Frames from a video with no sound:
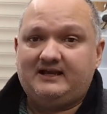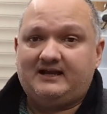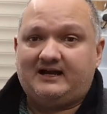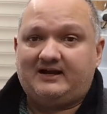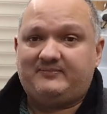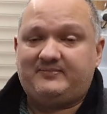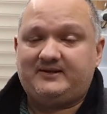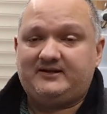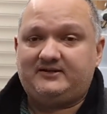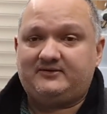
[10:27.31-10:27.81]

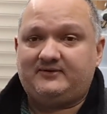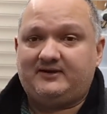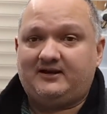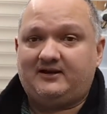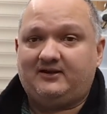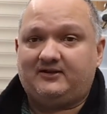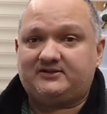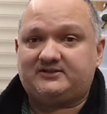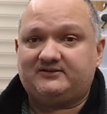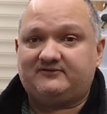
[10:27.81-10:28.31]
I've been doing a
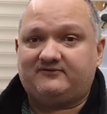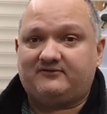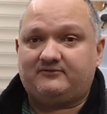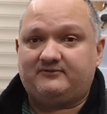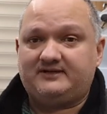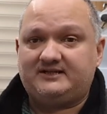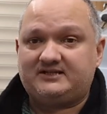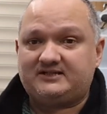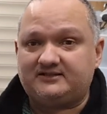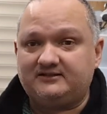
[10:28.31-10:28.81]
lot of
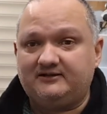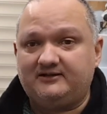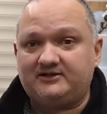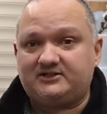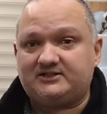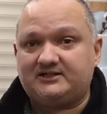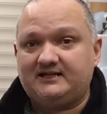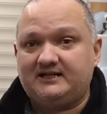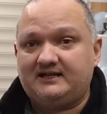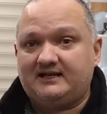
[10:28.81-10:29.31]

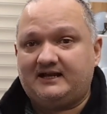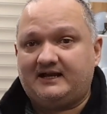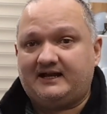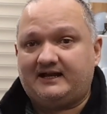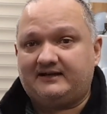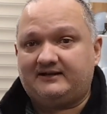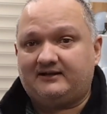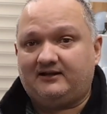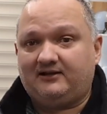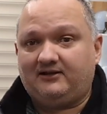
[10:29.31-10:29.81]
research
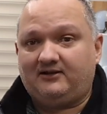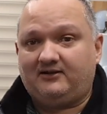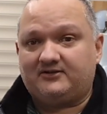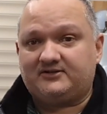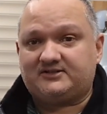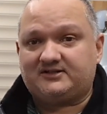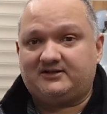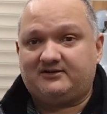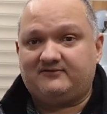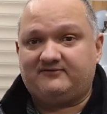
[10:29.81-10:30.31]
and a
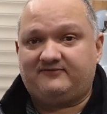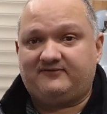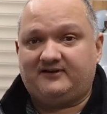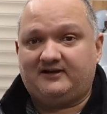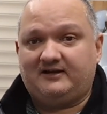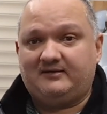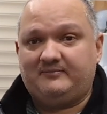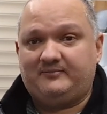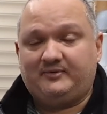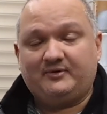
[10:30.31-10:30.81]
lot of
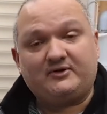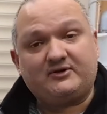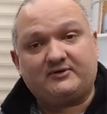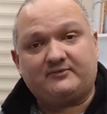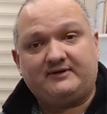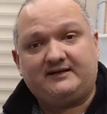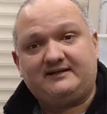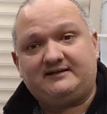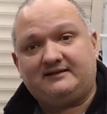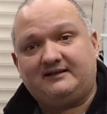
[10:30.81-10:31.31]
book
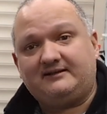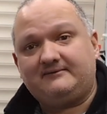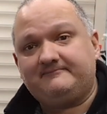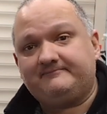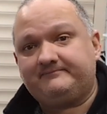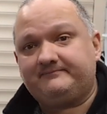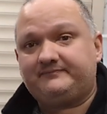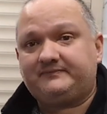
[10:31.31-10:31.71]
reading,